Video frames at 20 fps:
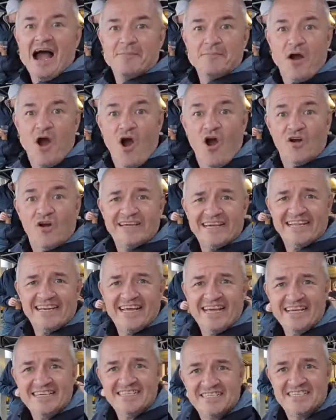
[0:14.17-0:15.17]
I'm hogging
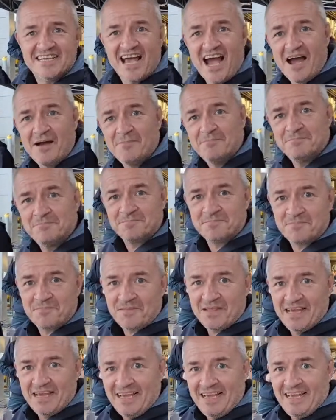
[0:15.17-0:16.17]

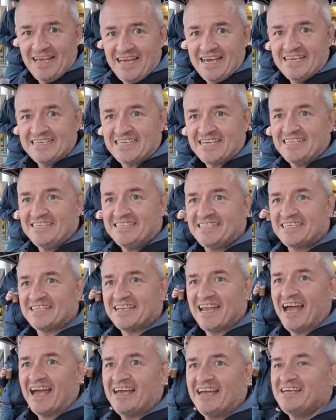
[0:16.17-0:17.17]
his
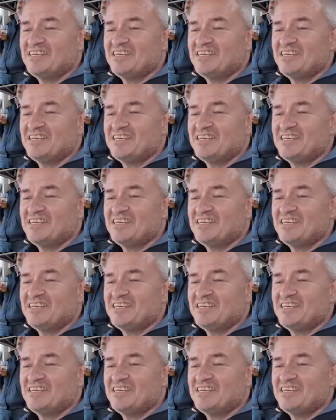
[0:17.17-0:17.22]
internet.